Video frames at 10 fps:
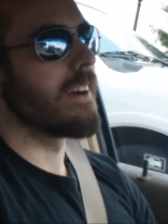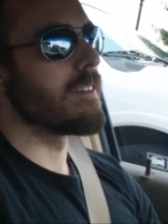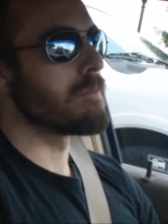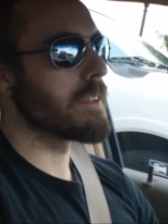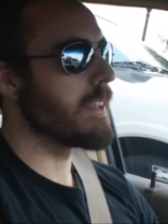
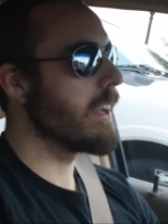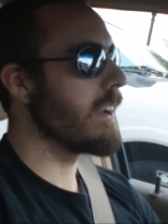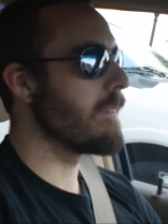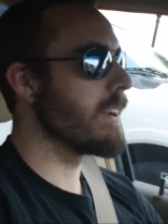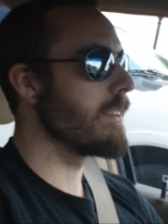um, but
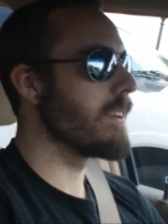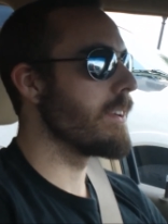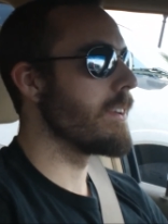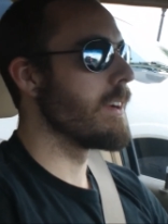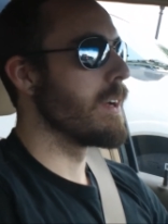today I'm gonna
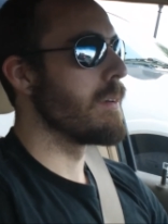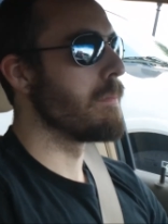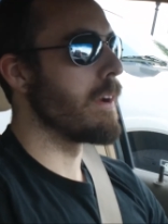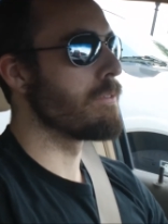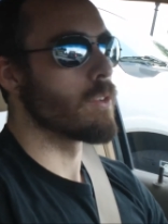do
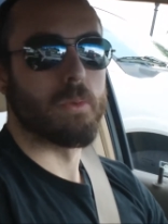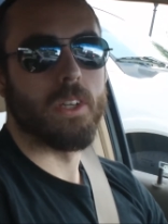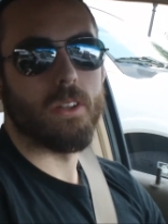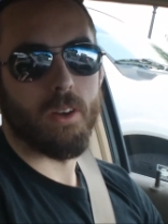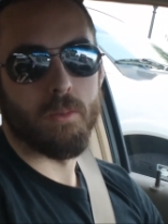my for
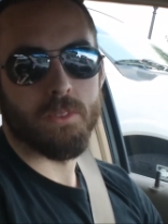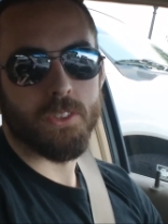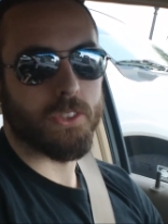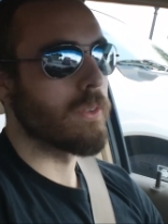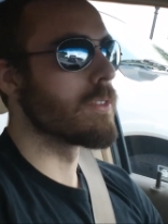real arms
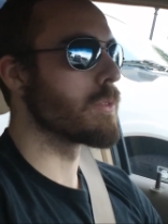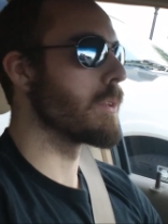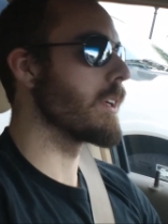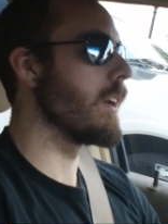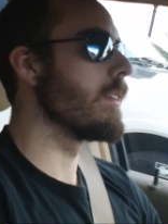and shoulders
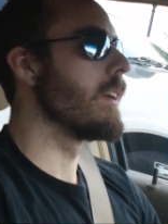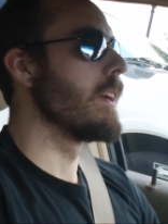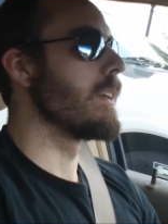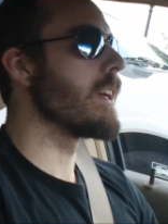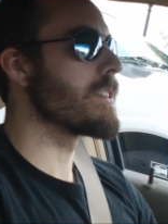workout.
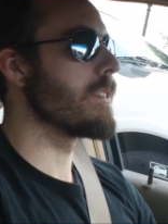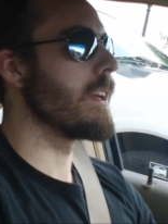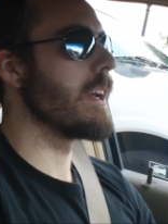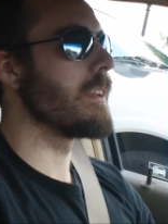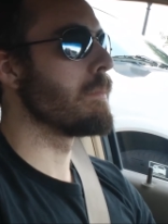
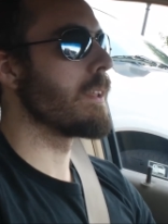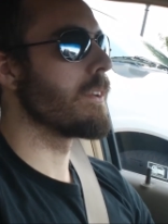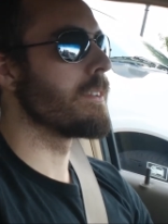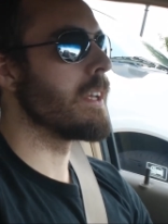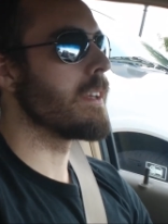Yesterday I did my
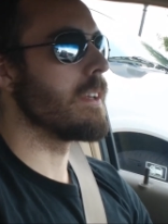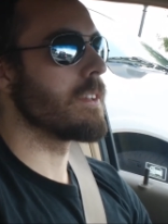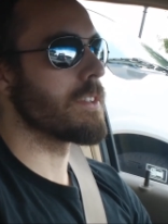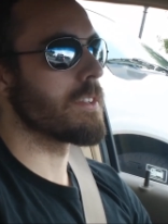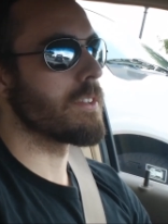little dinky,
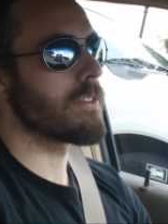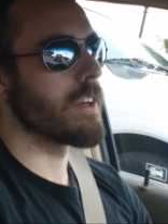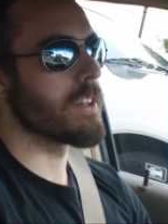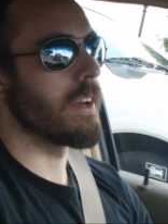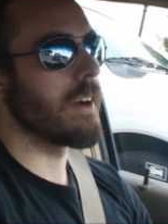just
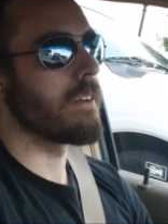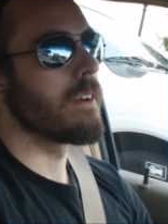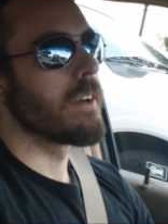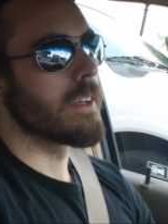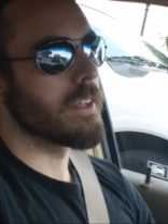stretch it out,
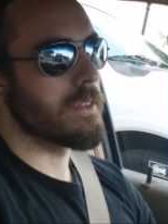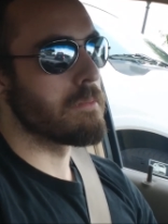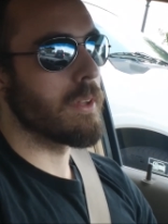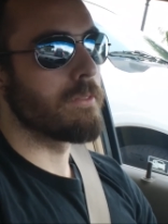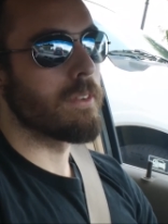get
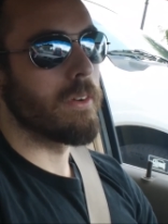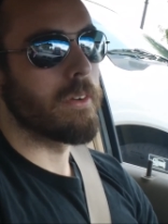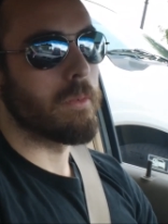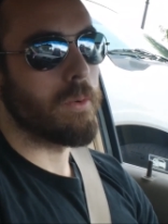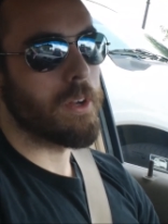some blood
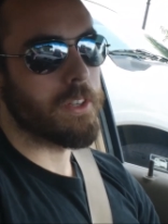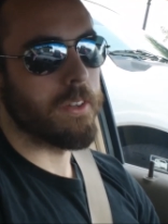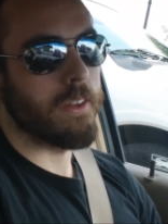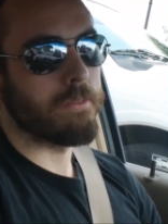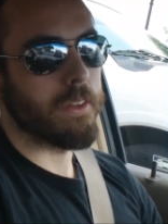flowing while
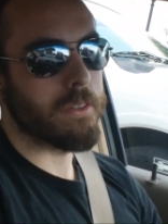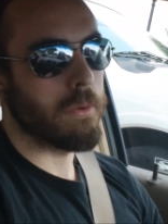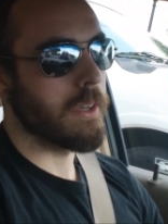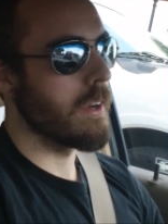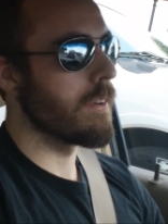watching Netflix
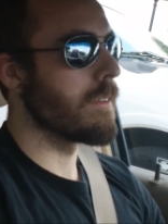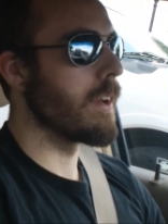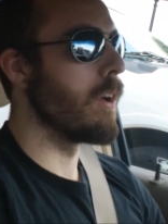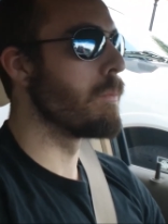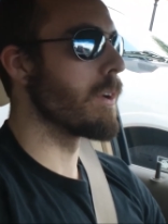workout,
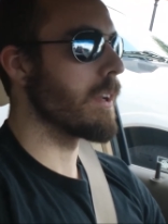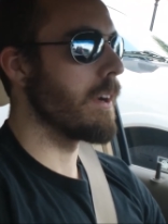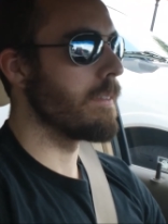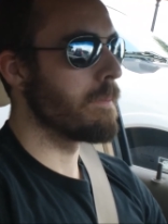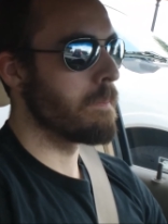the home
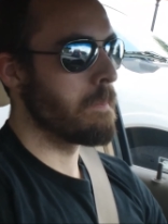workout